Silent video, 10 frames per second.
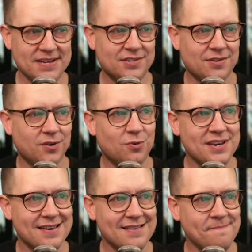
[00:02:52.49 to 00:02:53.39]
so that we
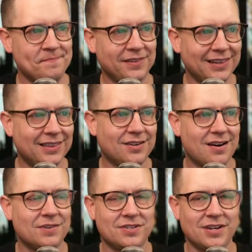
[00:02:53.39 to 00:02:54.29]
can let the
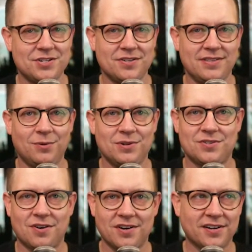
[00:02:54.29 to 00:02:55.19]
conversation that we
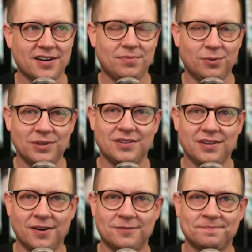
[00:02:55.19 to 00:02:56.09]
started a couple of weeks
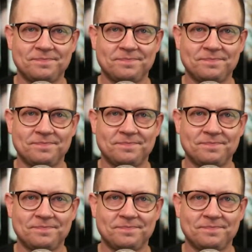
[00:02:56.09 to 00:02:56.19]
ago